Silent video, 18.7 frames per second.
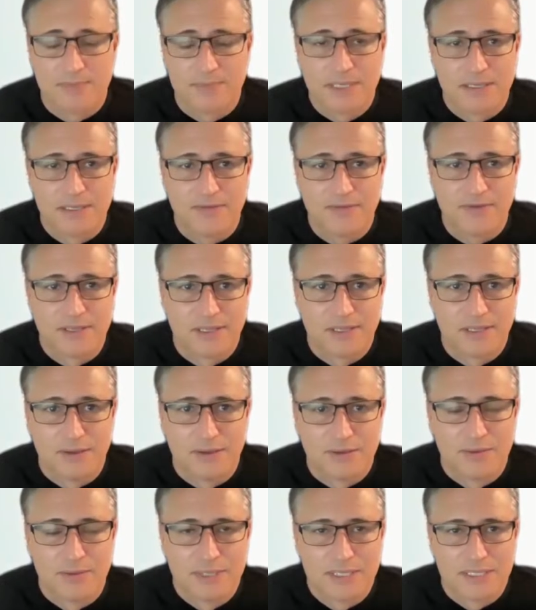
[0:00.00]
but definitely
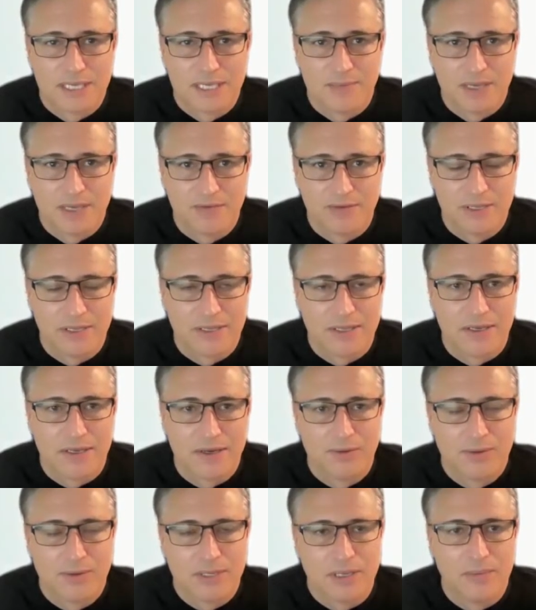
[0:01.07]
not to the same level that I
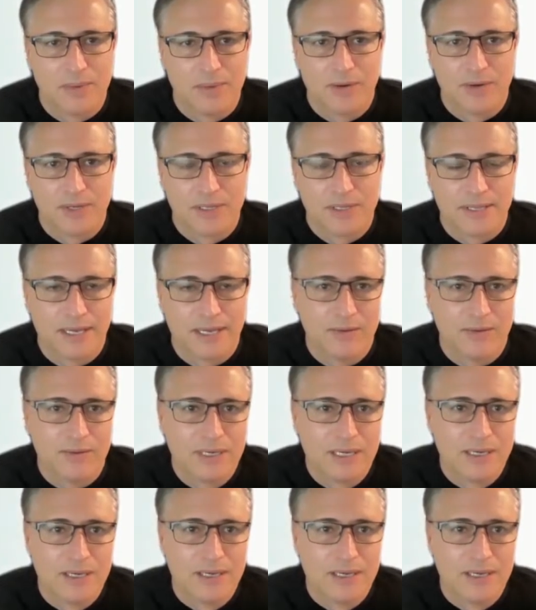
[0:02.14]
know about it now.